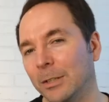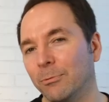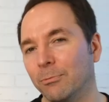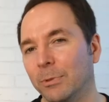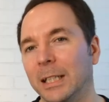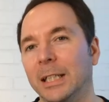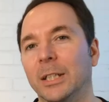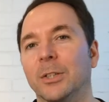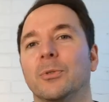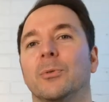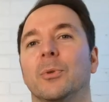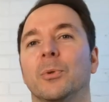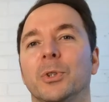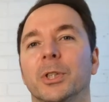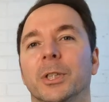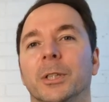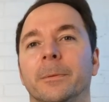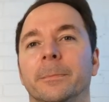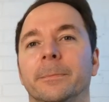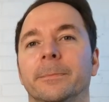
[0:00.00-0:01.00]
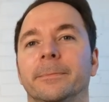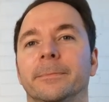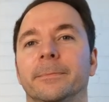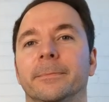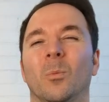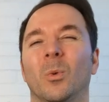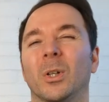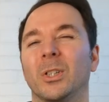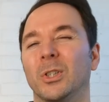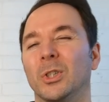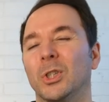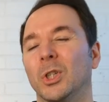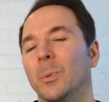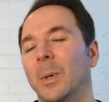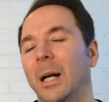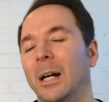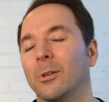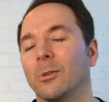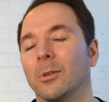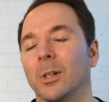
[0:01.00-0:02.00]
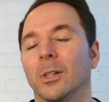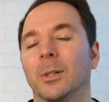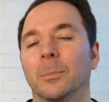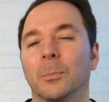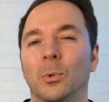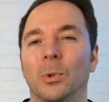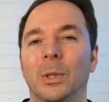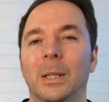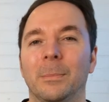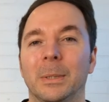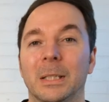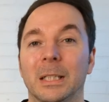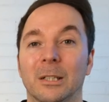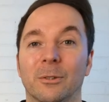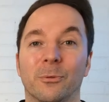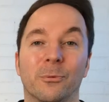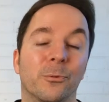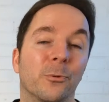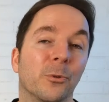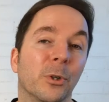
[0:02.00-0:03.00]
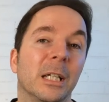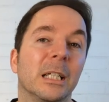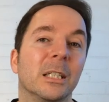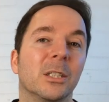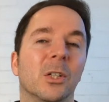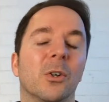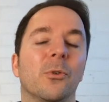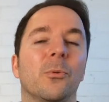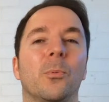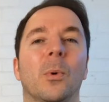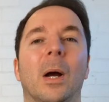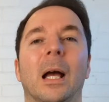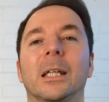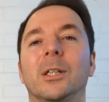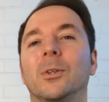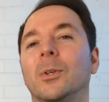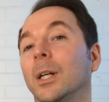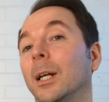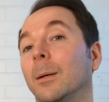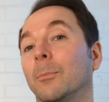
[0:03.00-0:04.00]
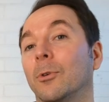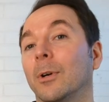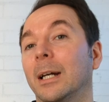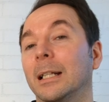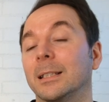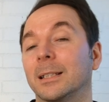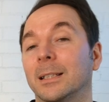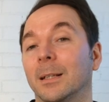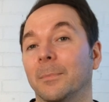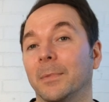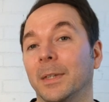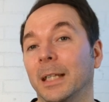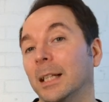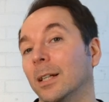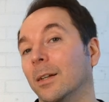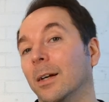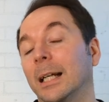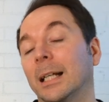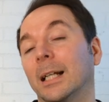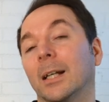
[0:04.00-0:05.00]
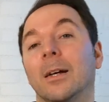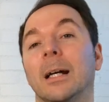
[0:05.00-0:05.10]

is really useful too. Once you do outgrow the more limited free software, you can upgrade to something like